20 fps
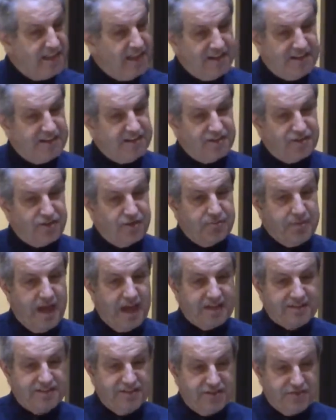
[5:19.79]
They didn't go
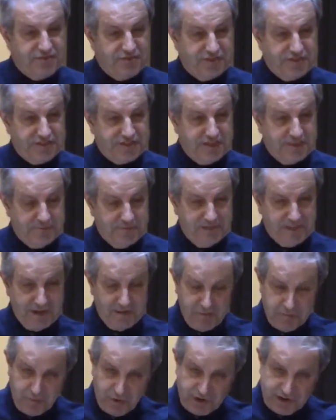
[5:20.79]
back to Jerusalem.
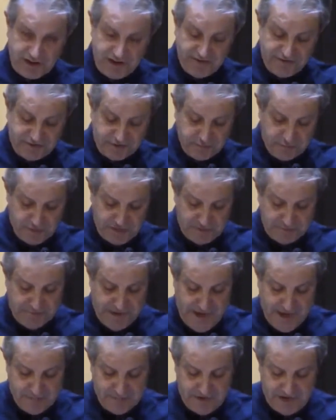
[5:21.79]
They were more comfortable in
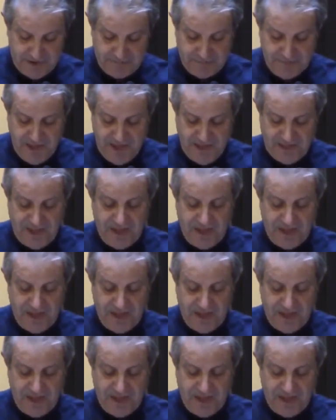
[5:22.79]
Babylon.